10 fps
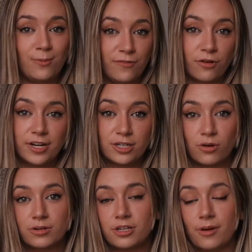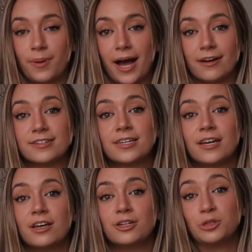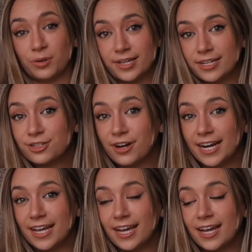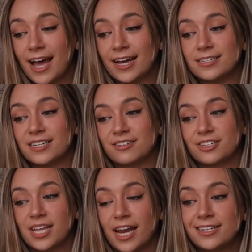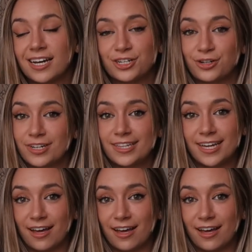We've already talked about toilet training, and I'll just kind of touch on the